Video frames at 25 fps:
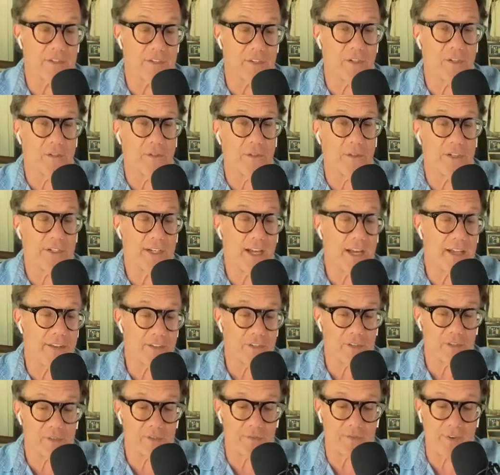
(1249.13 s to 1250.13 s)
So, yeah,
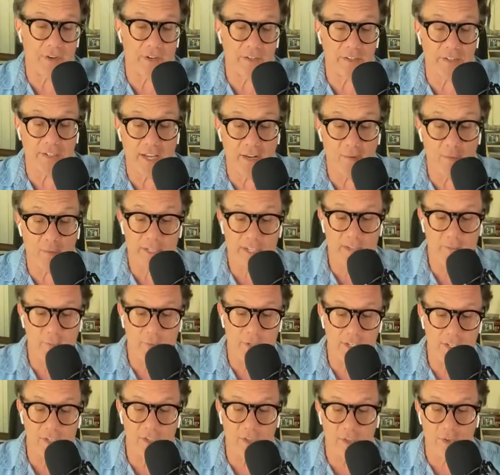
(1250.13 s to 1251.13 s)
this is fun. Ted,
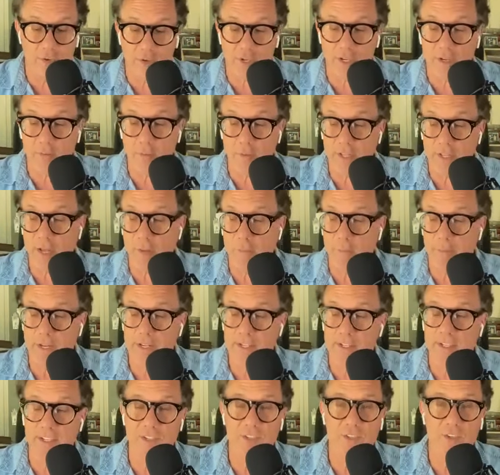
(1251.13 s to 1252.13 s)
we disagreed without
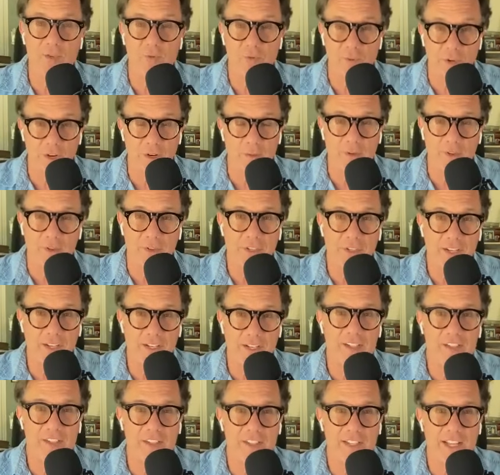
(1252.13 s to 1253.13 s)
being disagreeable.
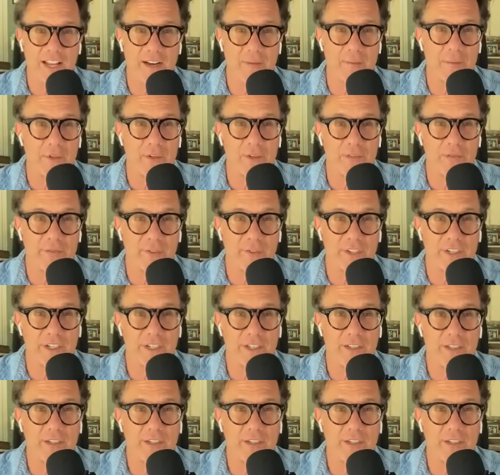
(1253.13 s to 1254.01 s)
And isn't that a beautiful thing?